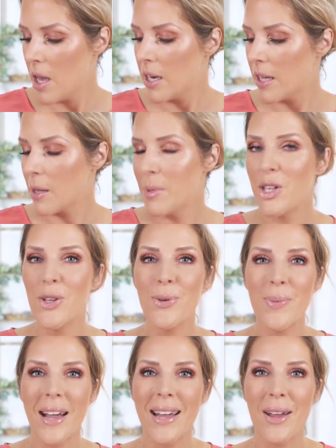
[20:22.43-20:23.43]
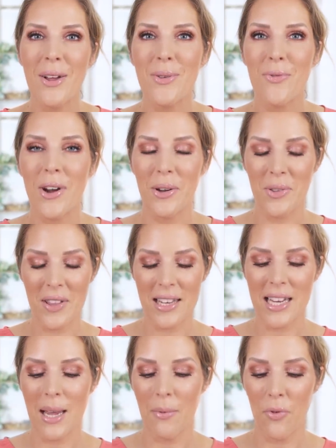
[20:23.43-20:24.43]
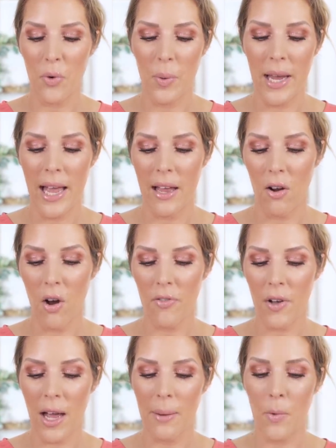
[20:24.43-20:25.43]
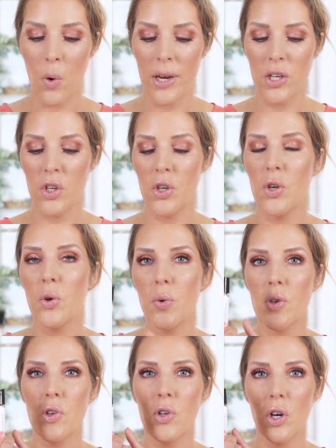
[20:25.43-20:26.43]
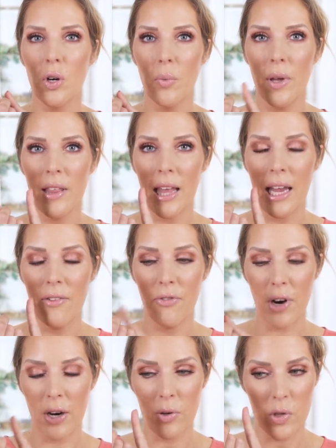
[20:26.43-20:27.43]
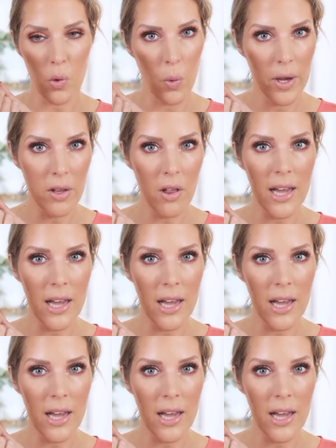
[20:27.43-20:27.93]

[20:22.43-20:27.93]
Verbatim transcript: Now let me do my fragrance of the day before we head off. I'm going to start with a fragrance oil.